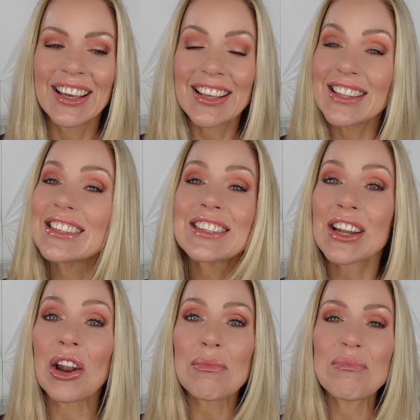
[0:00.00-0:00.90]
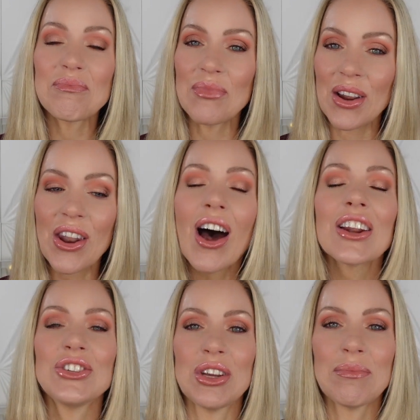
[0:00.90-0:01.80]
This is not
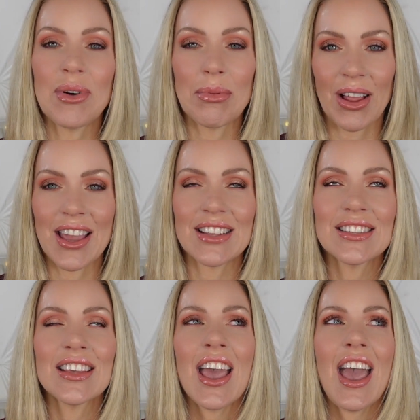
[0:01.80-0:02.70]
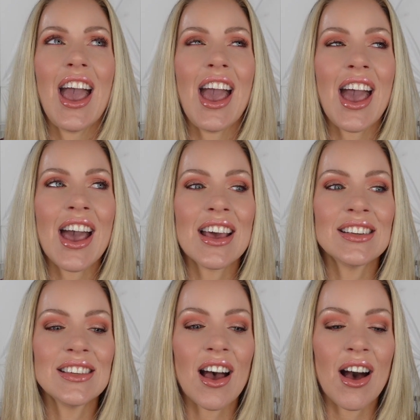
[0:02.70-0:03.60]
a cheap appliance.
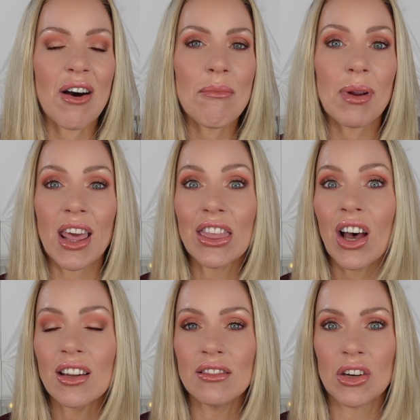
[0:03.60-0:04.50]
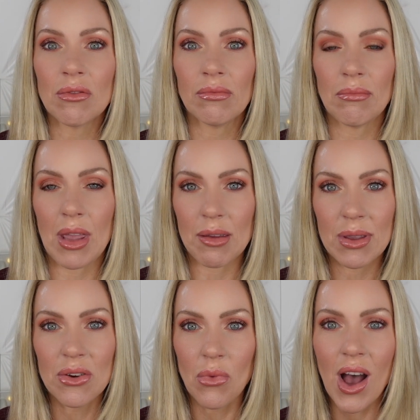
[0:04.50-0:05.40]
And, but I thought,
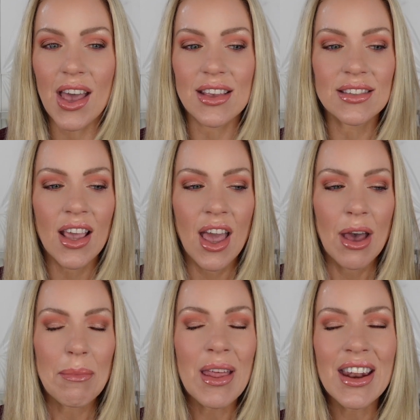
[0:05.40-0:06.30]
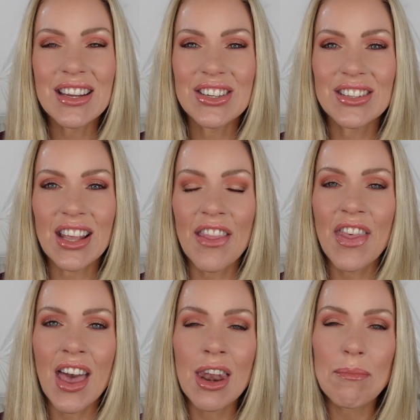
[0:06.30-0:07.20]
maybe it was. But
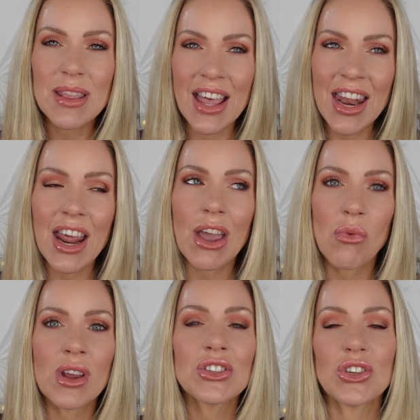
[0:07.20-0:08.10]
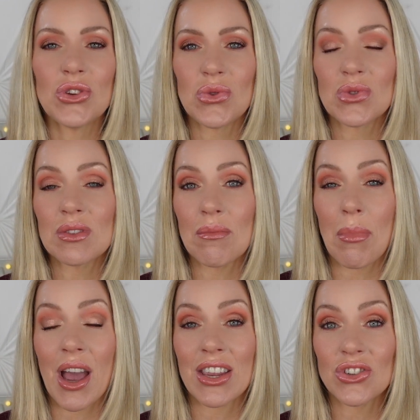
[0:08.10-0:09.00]
then I went to use
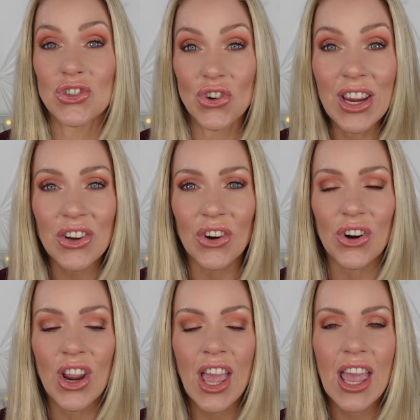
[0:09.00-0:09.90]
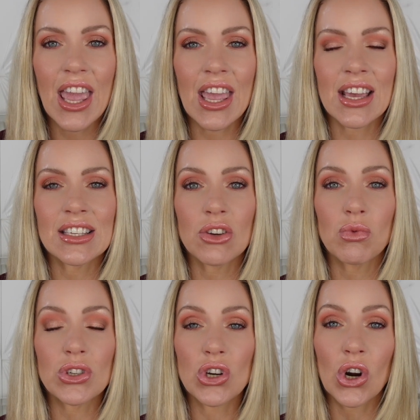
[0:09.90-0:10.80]
my straightener and it
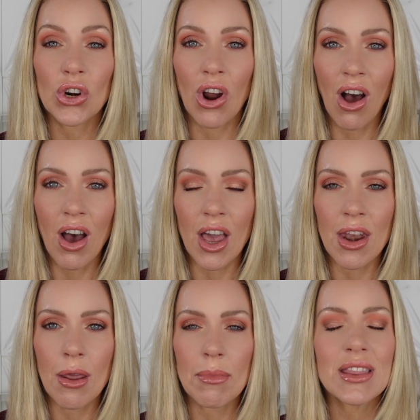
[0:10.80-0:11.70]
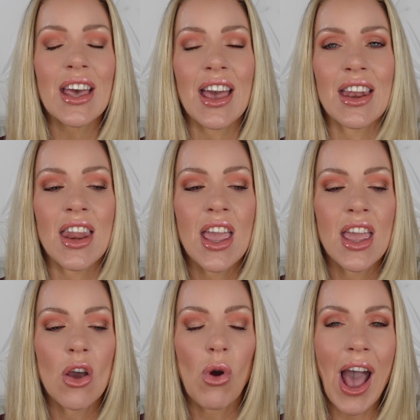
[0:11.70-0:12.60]
would turn on, but then
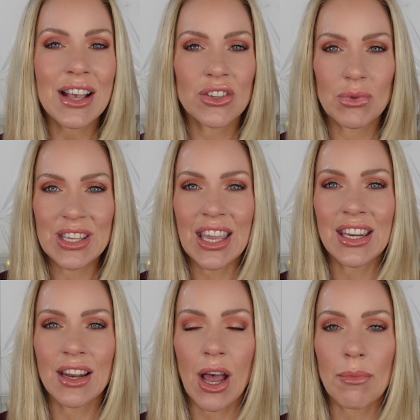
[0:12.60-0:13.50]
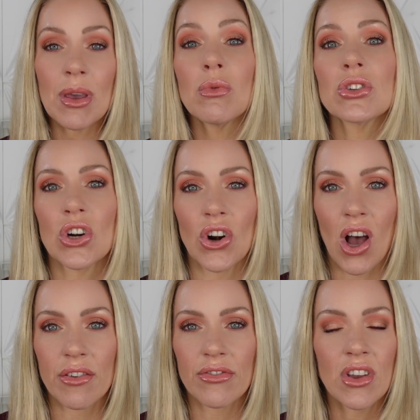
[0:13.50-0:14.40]
as it was heating up, it would turn
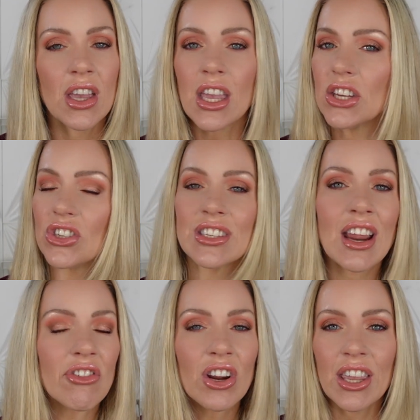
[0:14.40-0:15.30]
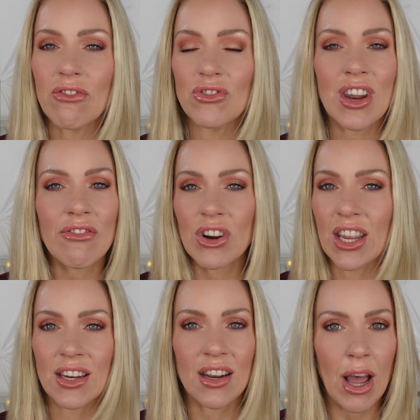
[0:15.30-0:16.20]
off. It never
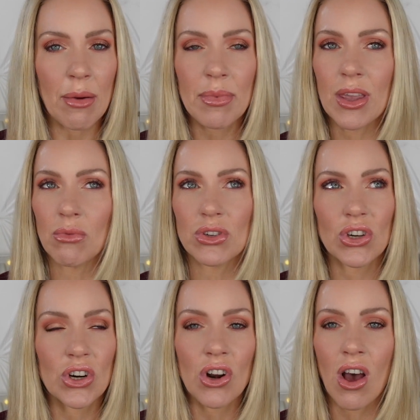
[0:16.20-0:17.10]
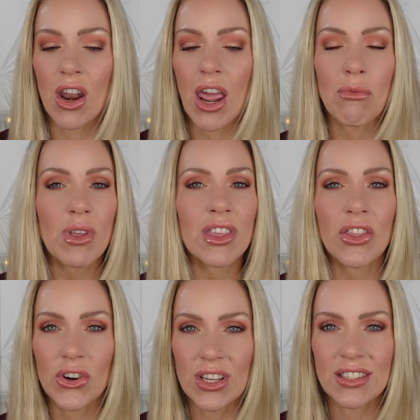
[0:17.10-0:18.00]
heated up. It would turn on and within
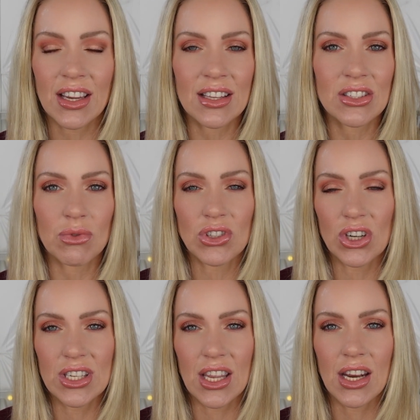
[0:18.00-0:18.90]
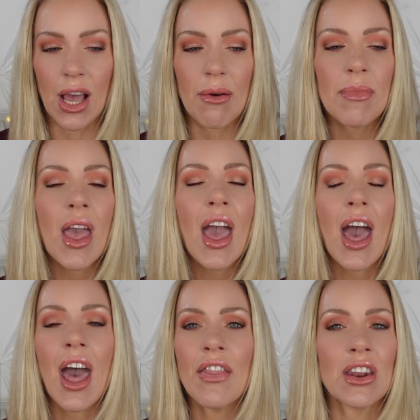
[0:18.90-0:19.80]
30 seconds it would start to heat up
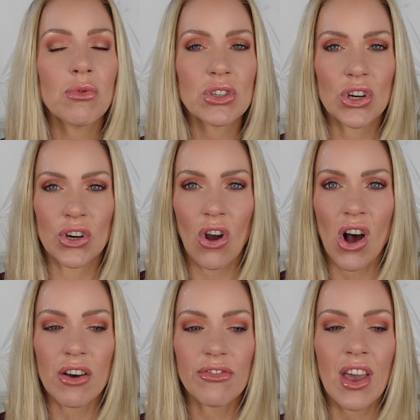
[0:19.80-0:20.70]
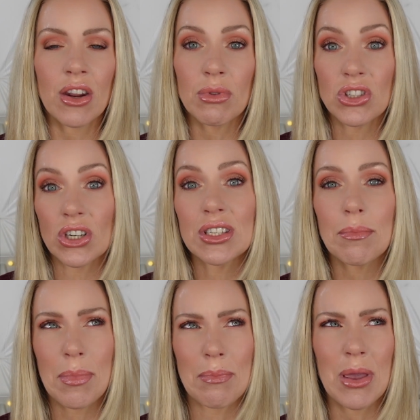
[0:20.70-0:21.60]
and then it would turn off and it would start
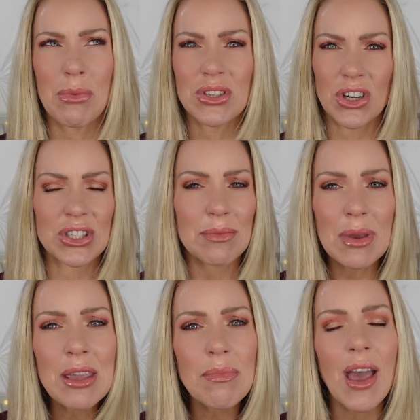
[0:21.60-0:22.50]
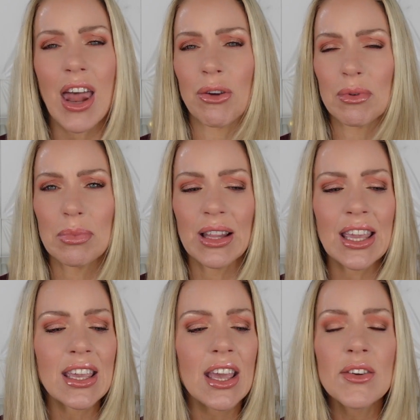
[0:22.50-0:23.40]
to beep and it would
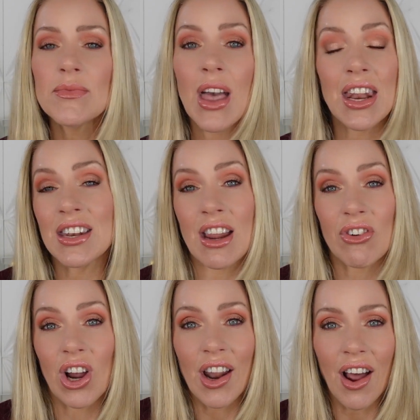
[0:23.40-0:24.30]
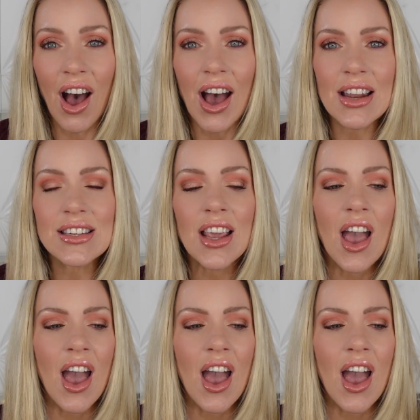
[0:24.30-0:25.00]
blink and it never got hot.